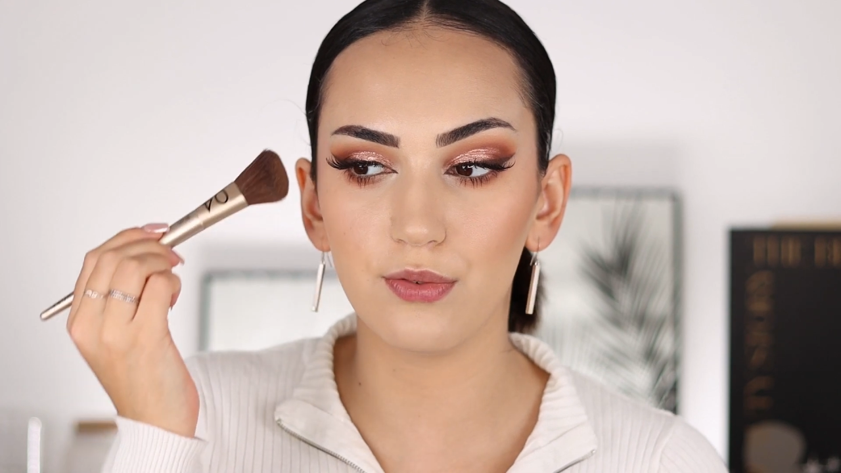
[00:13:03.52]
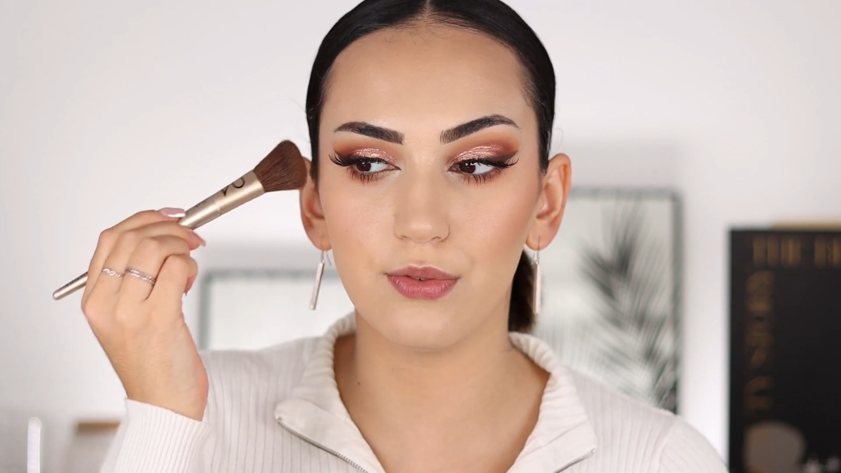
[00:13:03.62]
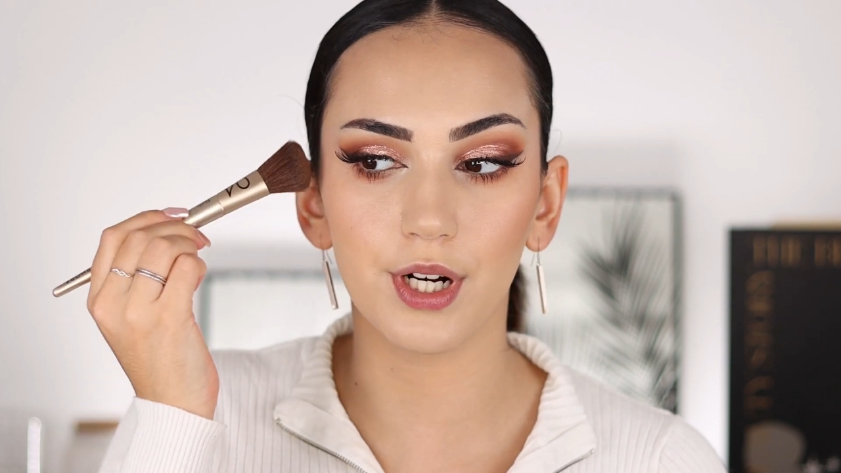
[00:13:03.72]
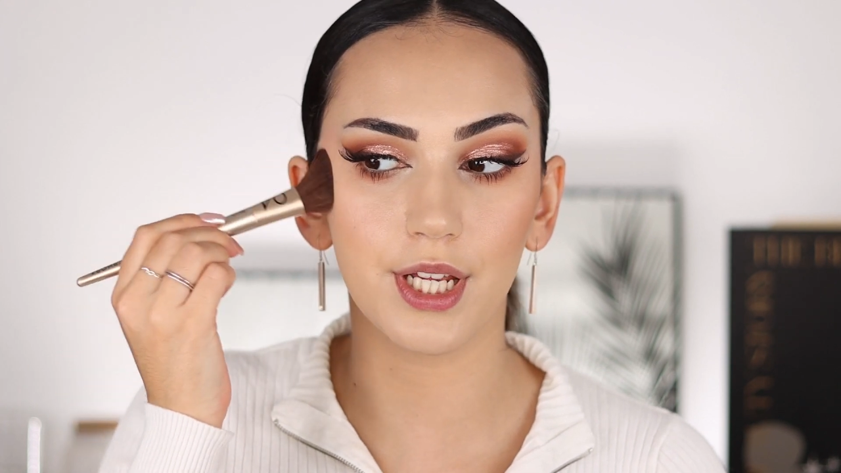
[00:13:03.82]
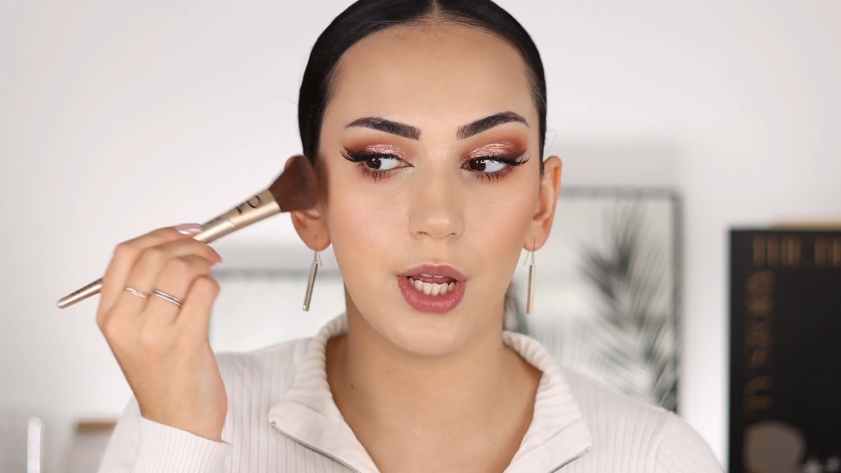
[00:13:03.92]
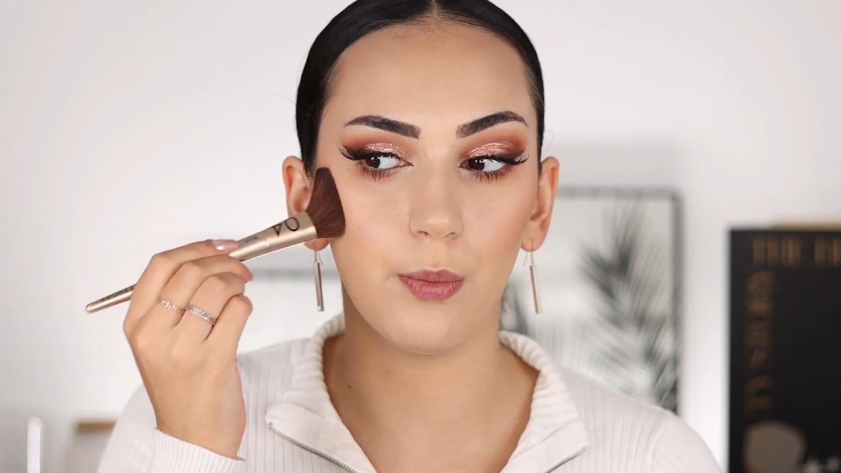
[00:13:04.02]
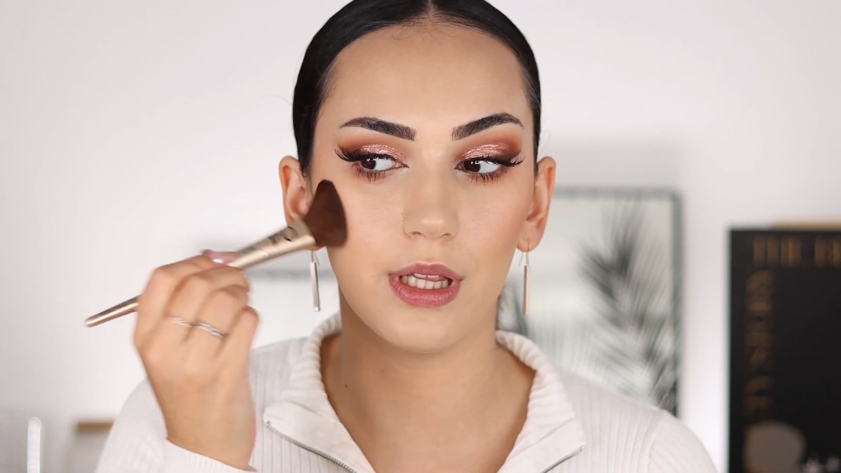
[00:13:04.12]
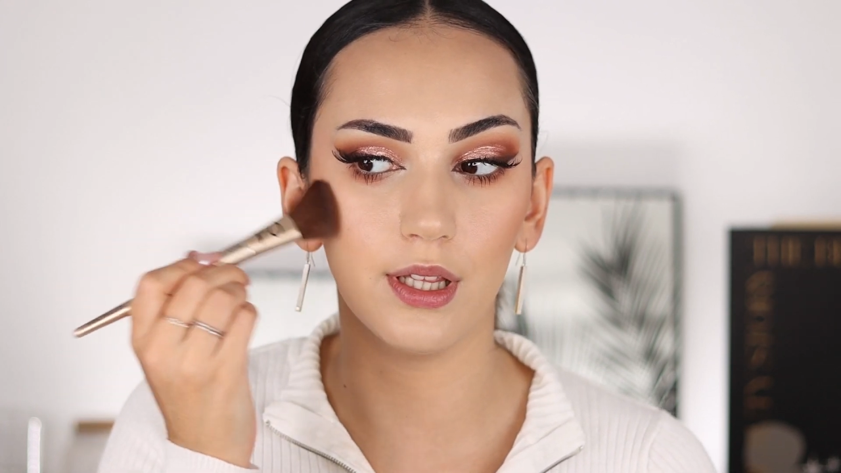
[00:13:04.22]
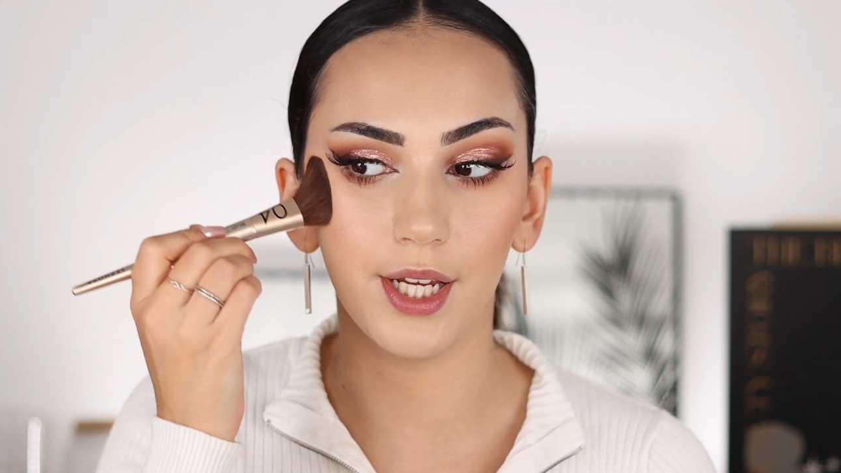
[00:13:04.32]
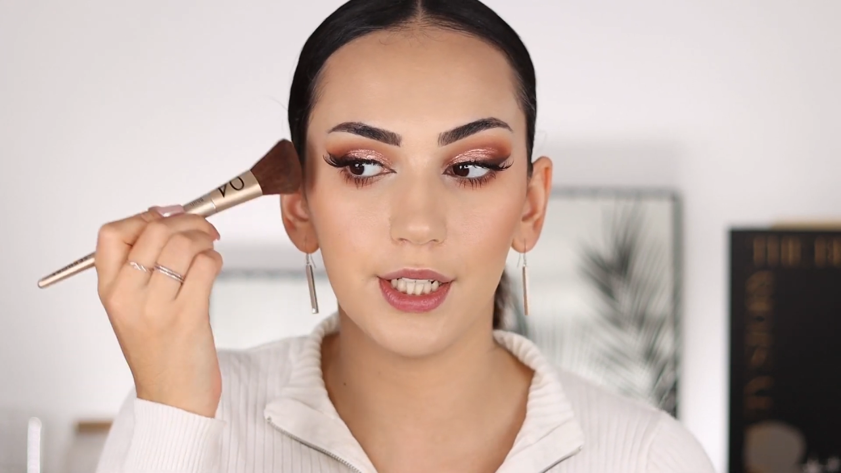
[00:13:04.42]
of working
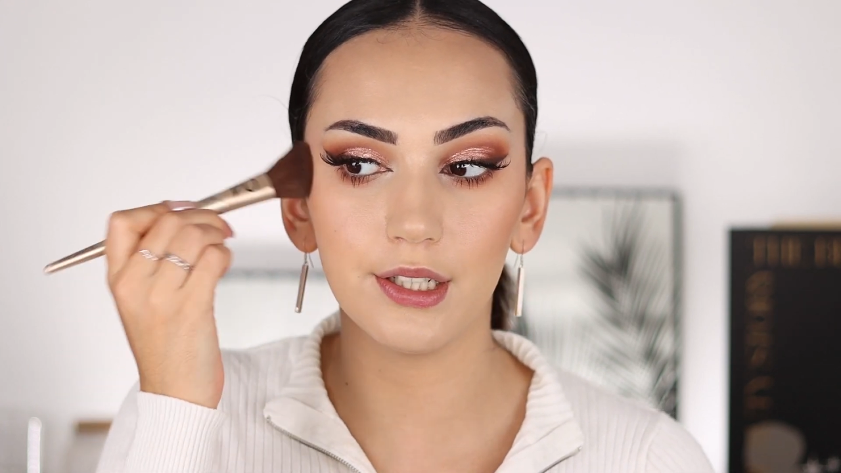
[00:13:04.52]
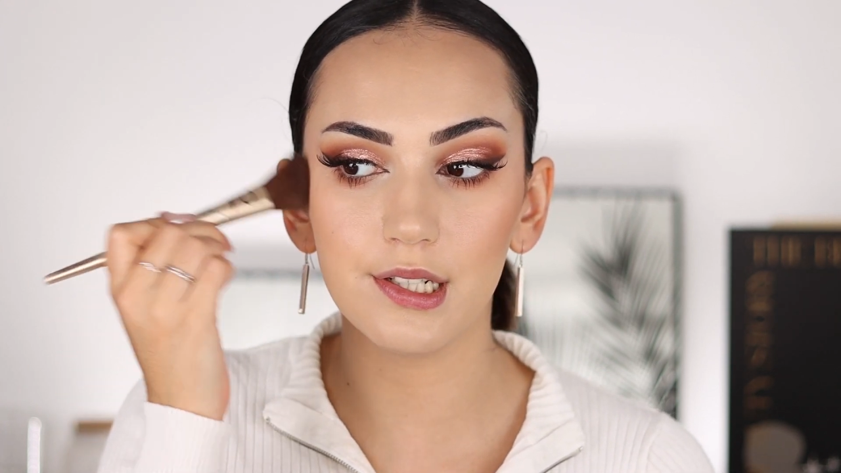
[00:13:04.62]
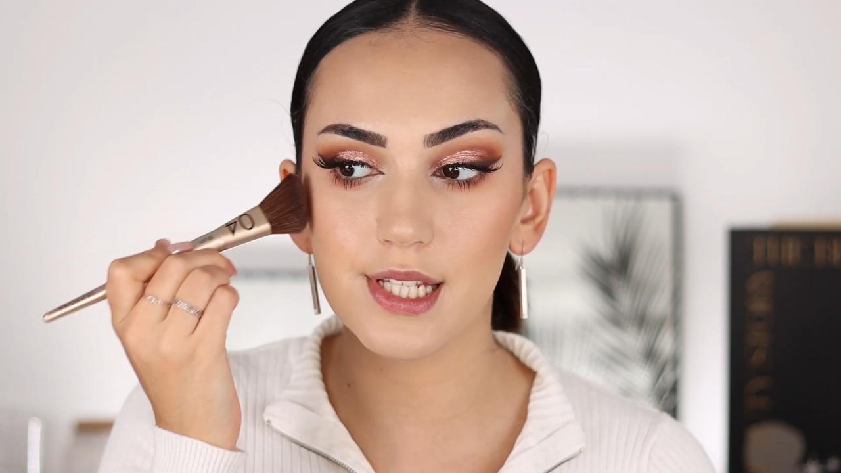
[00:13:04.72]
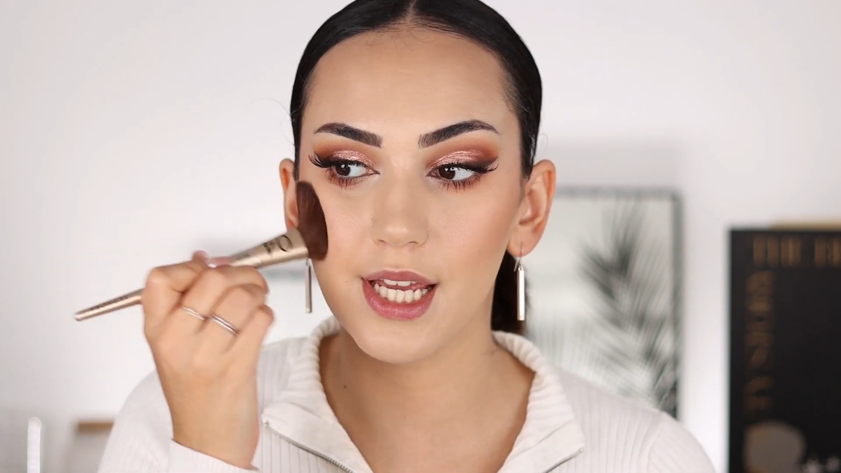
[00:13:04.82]
with layers